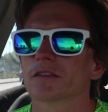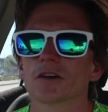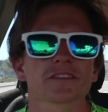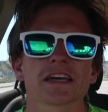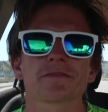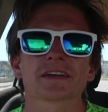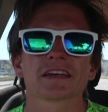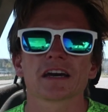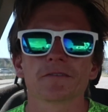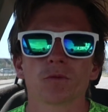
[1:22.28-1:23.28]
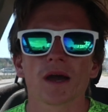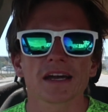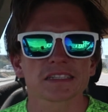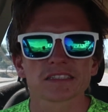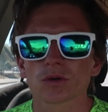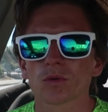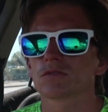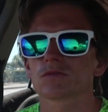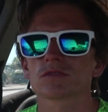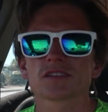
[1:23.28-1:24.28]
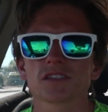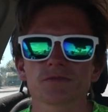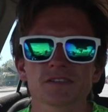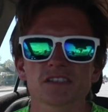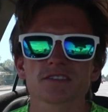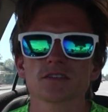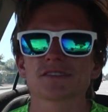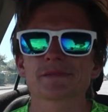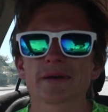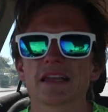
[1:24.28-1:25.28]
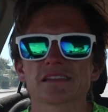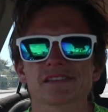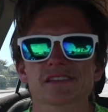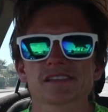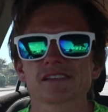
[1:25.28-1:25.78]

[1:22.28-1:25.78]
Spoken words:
not having enough wax, or the surfer just losing balance.